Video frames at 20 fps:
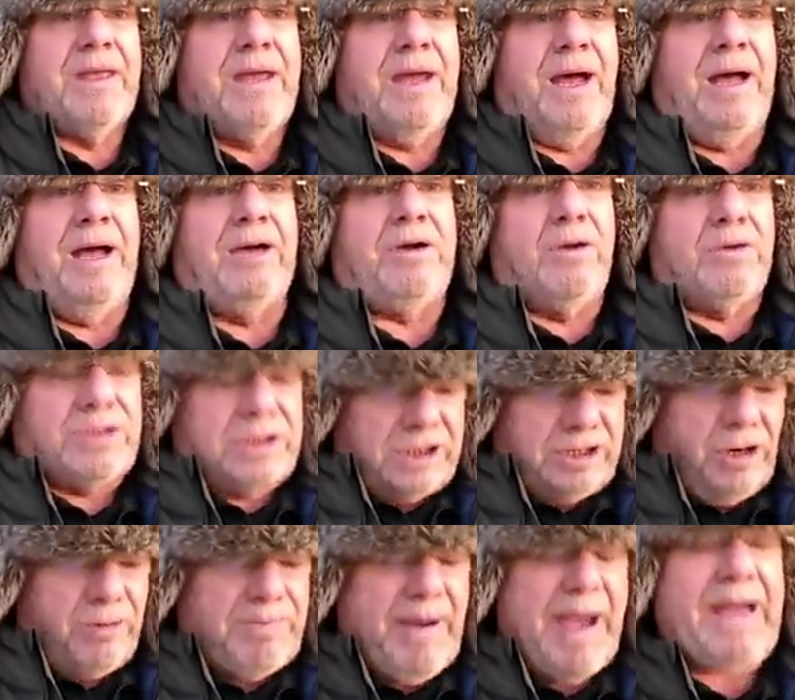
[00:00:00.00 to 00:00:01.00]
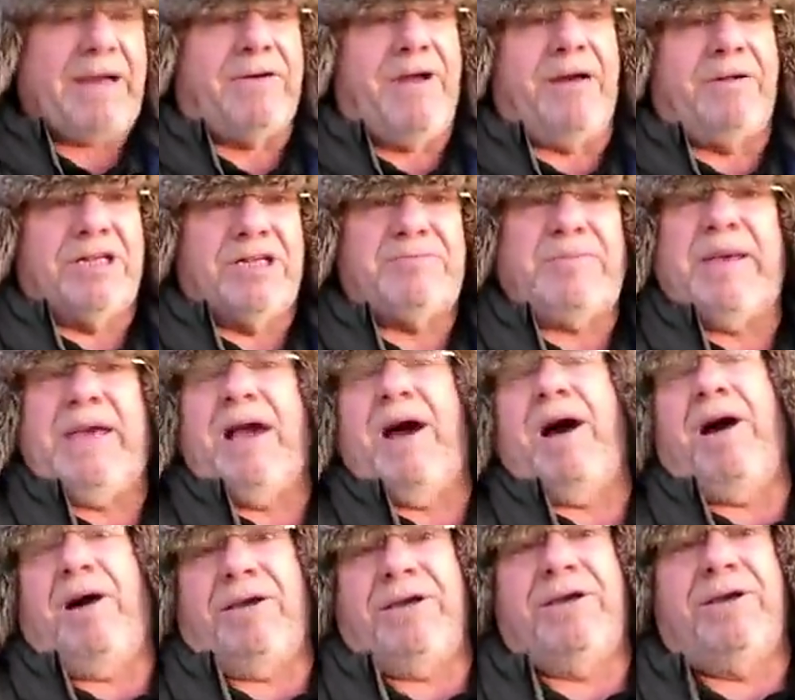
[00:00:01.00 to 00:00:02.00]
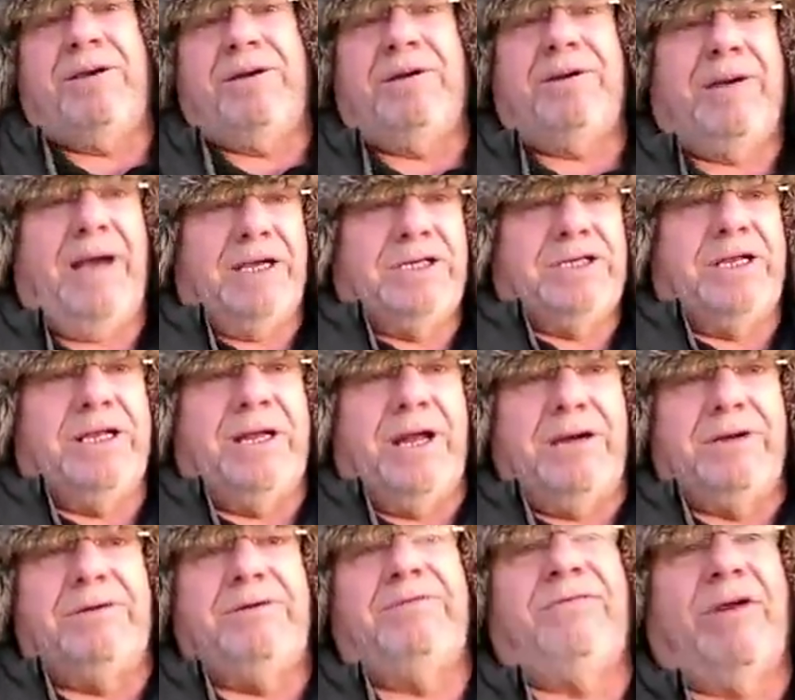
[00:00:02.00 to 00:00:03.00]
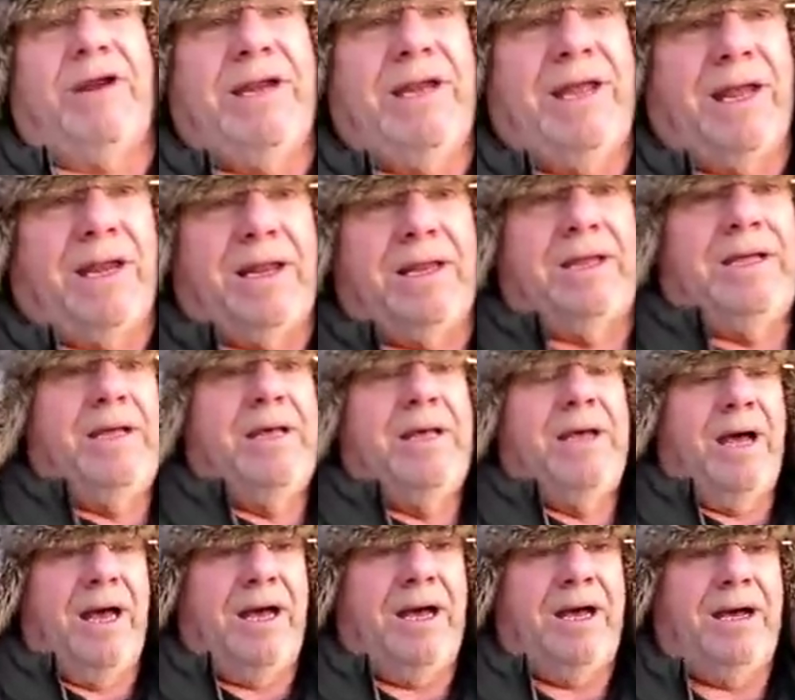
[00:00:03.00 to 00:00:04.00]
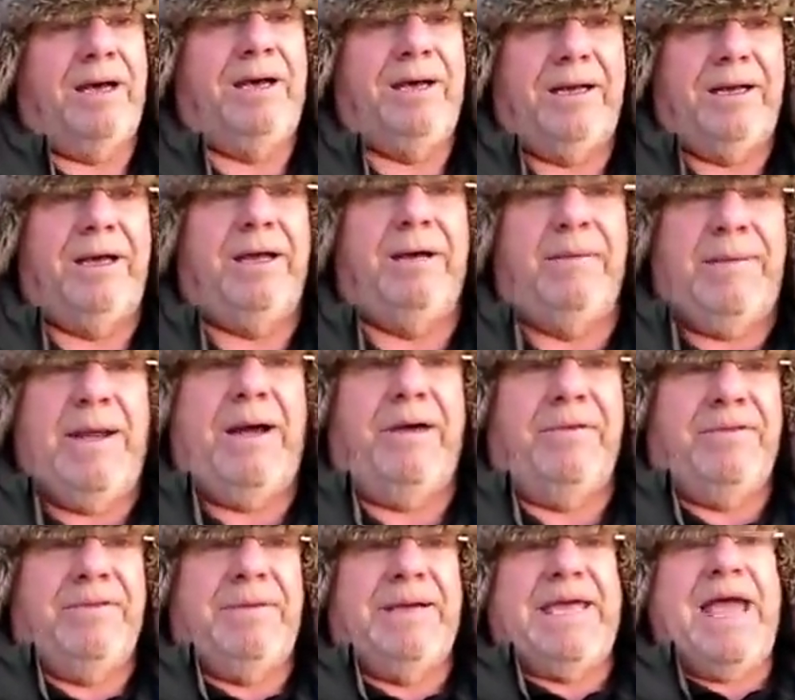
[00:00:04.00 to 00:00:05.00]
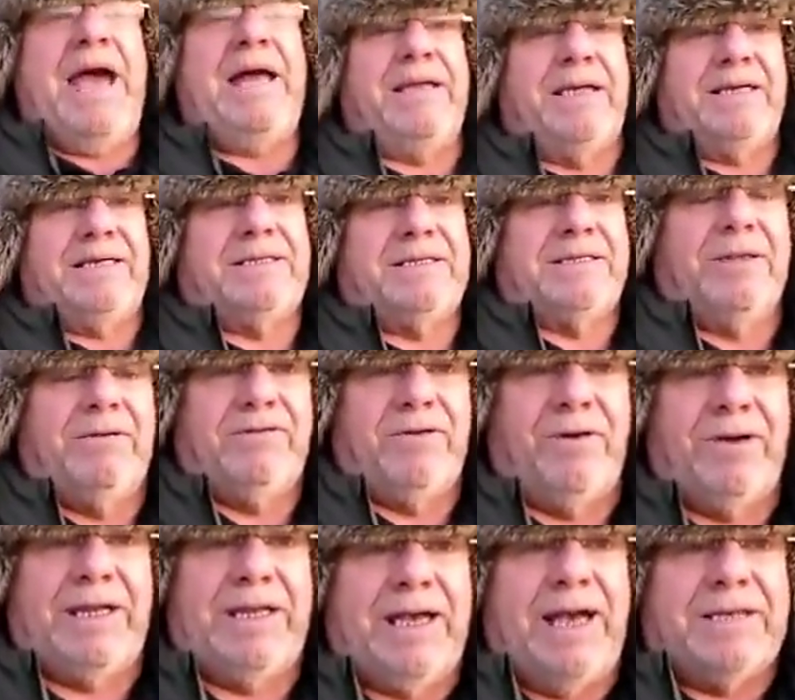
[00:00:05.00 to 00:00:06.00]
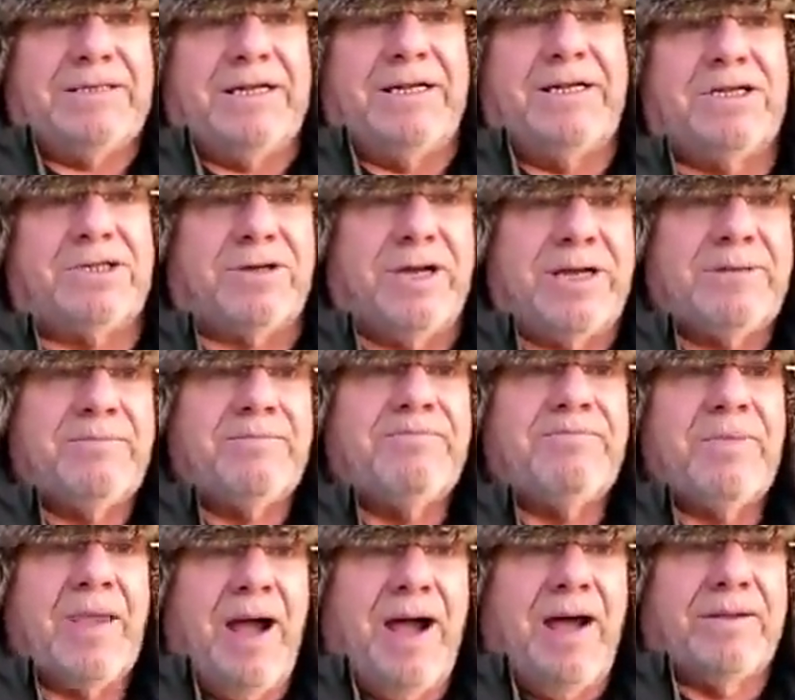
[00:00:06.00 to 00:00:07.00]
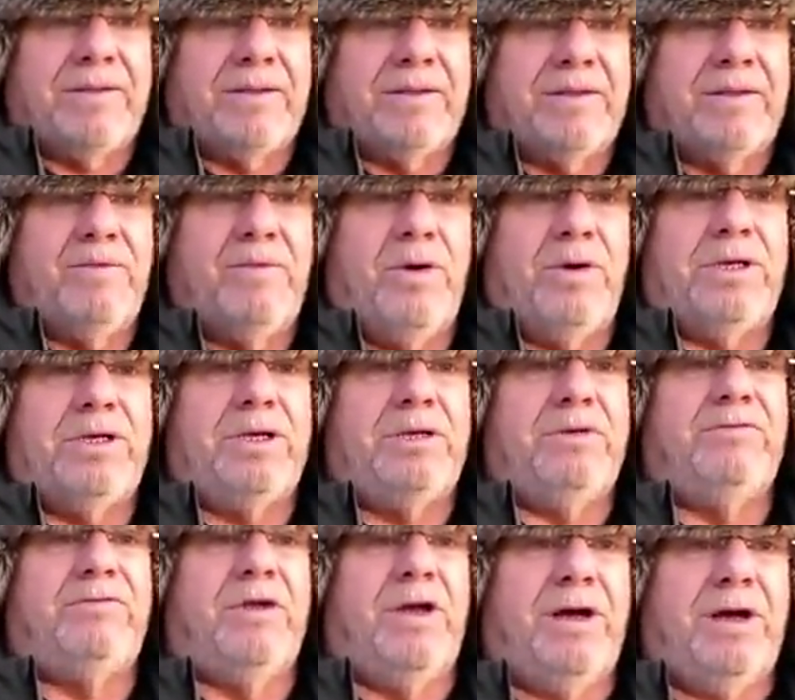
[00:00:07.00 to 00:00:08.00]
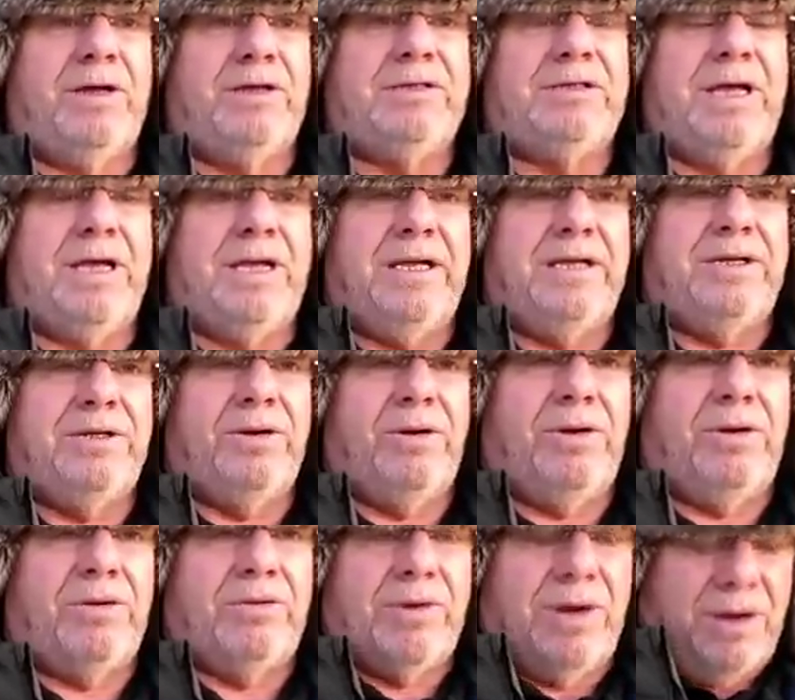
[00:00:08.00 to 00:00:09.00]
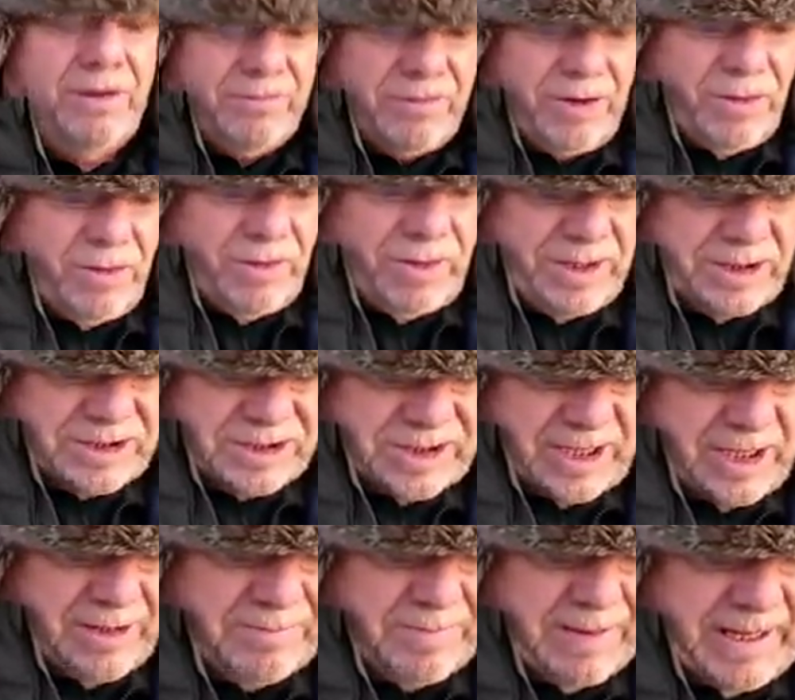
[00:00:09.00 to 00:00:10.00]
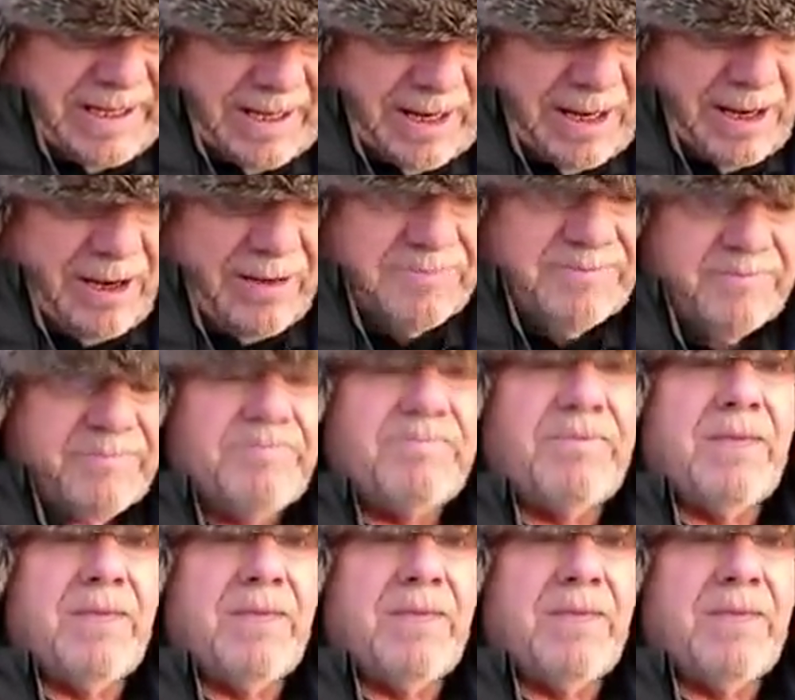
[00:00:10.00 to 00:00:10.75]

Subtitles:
of course, your background is PR. You actually know very little about the mechanics of the oil and gas industry, other than what you've learned in your role as PR.